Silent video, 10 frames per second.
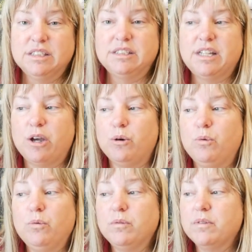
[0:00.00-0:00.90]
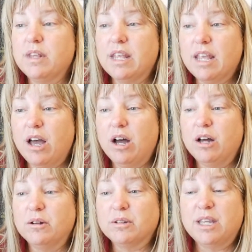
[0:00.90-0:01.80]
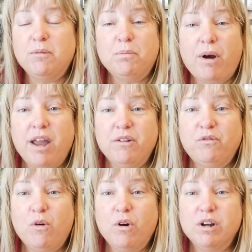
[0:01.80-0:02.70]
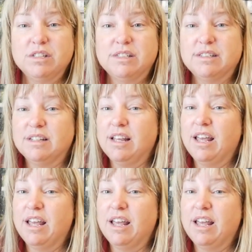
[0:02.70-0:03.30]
so uh, keep praying for us.